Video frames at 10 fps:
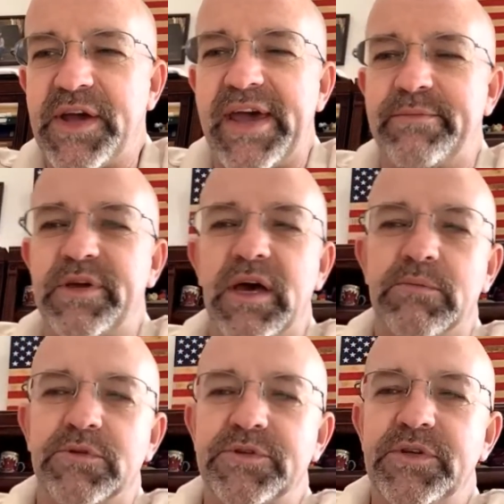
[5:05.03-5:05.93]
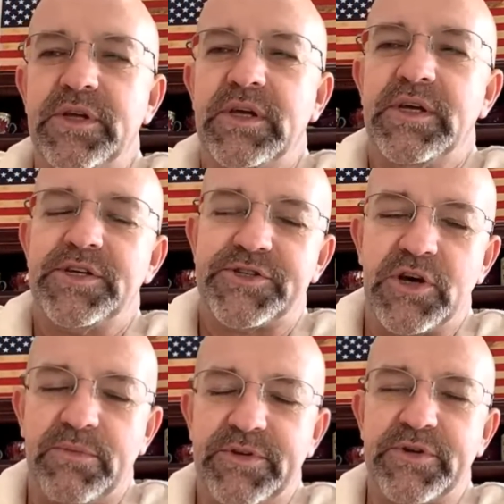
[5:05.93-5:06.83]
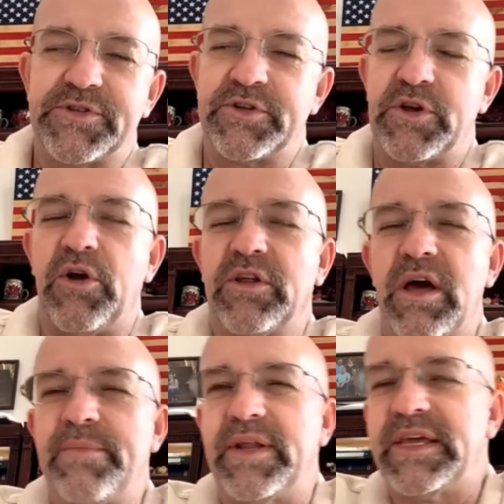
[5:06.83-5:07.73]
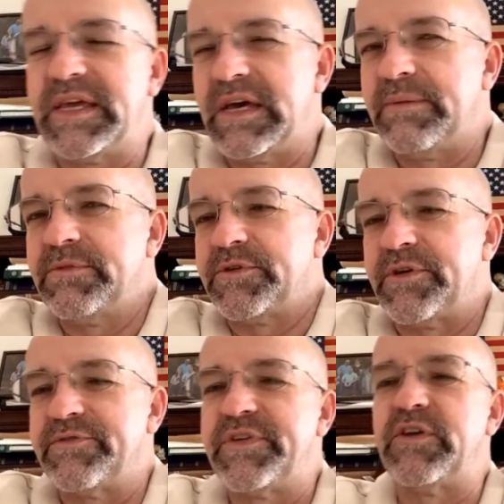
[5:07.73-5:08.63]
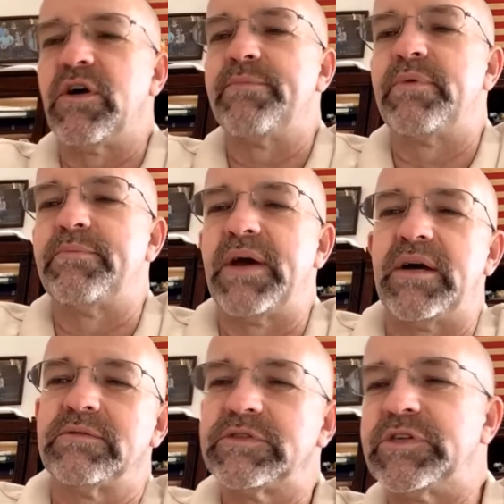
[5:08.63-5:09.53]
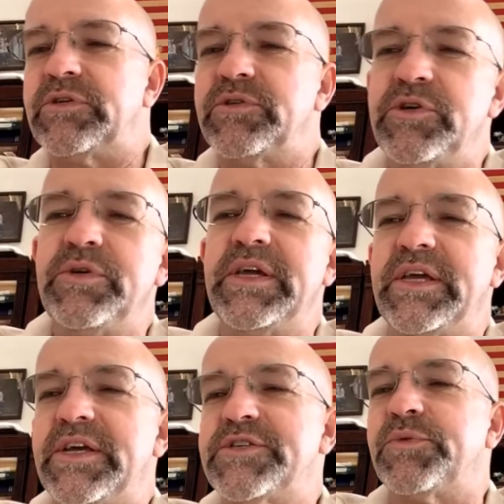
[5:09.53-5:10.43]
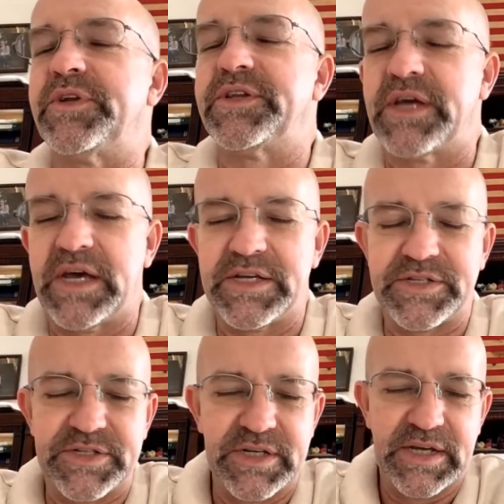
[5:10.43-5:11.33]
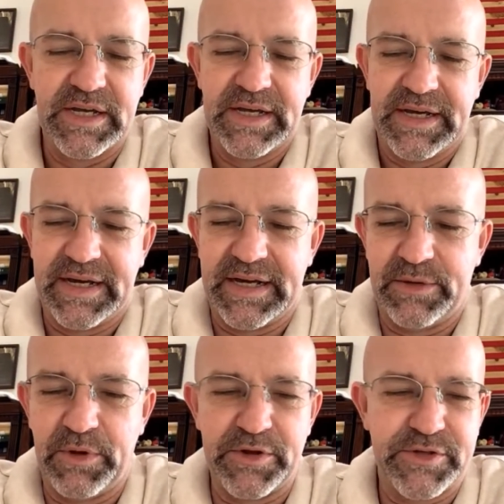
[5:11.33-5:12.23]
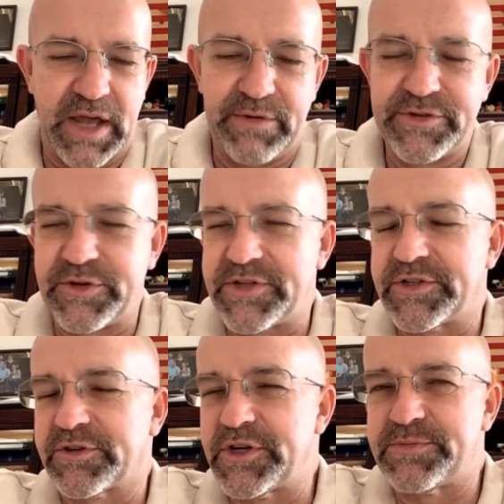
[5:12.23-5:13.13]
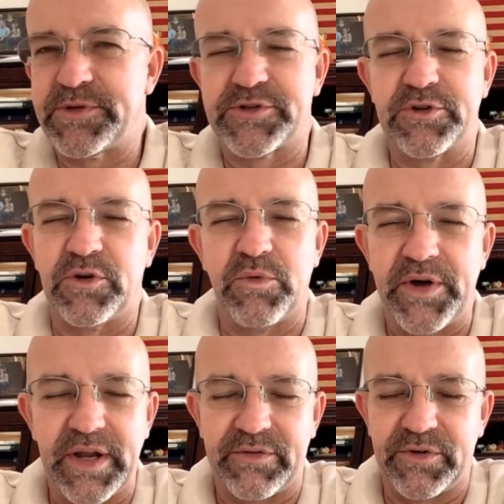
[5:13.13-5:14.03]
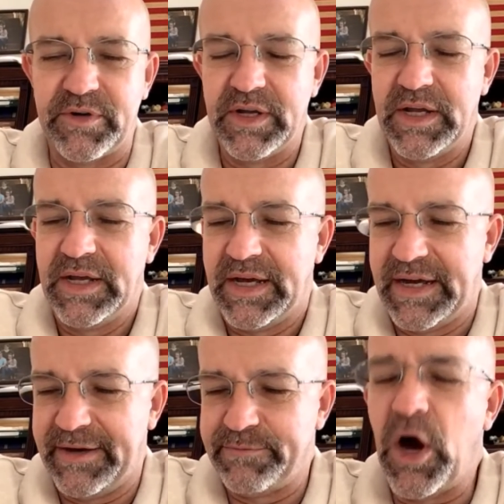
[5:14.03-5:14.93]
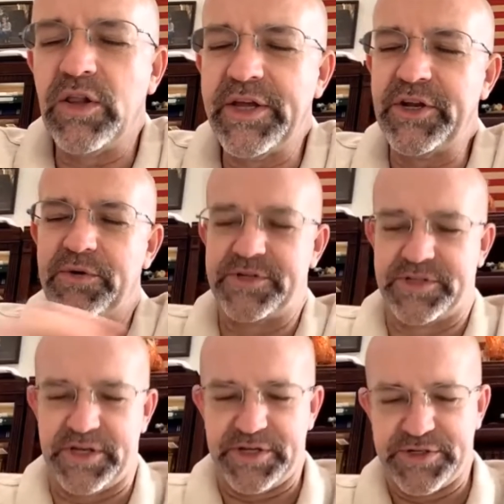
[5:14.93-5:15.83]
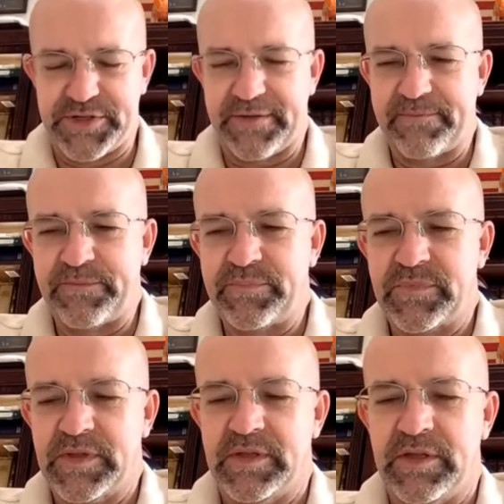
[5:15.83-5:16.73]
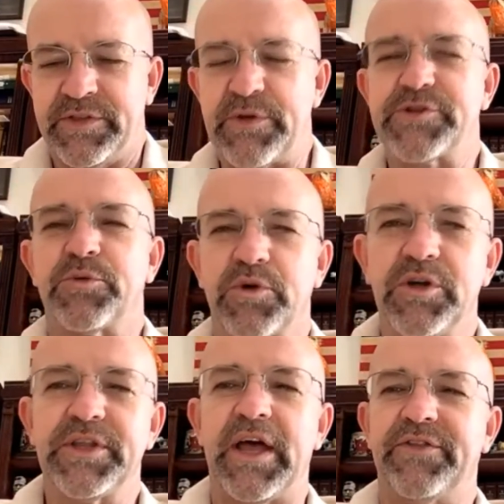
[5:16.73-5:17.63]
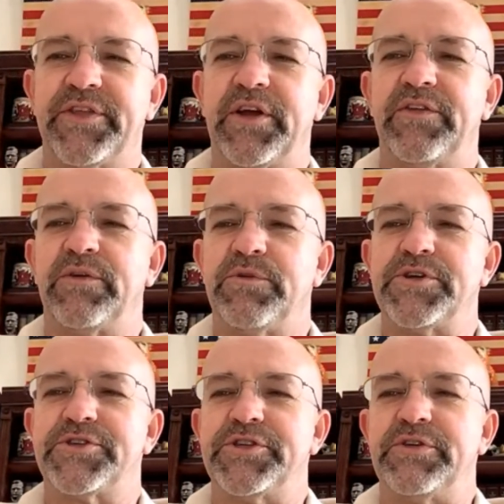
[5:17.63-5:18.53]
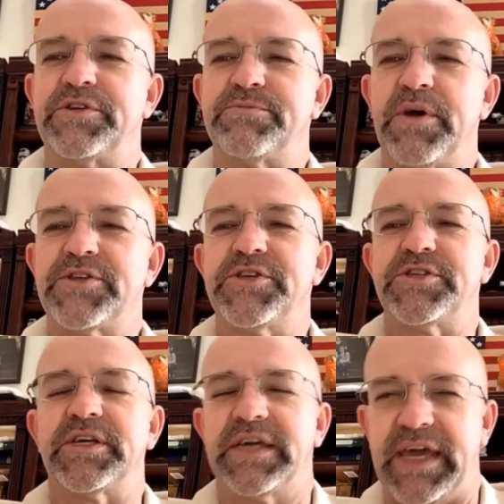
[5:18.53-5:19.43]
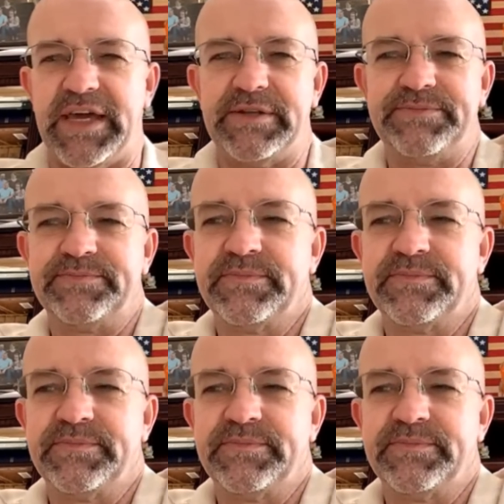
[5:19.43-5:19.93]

had to be humbled. So, but there's an article about him, or a video up about, you know, who he is, what he does, whether it's how he's dressed at Christmas or whatever. All I know is this. There's a world out there that wants to do as much as it can